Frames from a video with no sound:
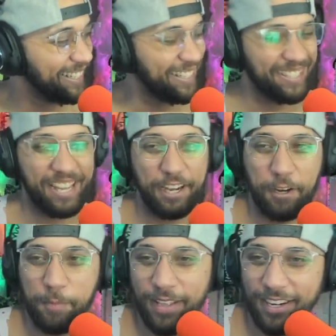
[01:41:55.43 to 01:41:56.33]
this lady
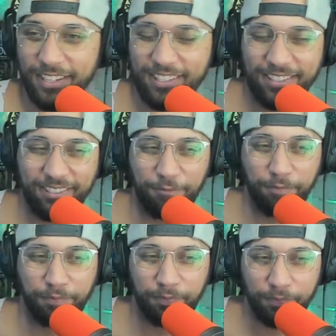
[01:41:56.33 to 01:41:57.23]
gonna be like,
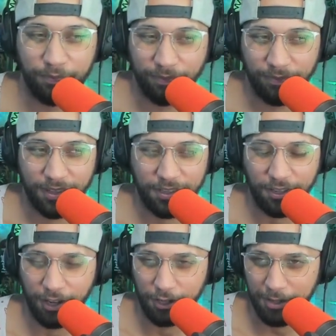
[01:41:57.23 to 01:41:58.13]
um,
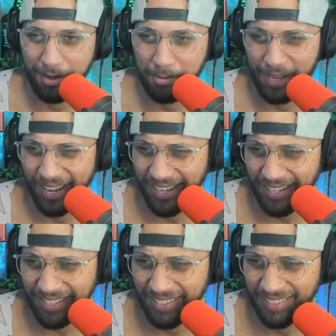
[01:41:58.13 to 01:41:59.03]
sir, are you okay?
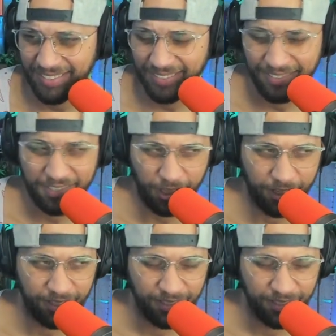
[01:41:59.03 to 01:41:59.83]
Sir,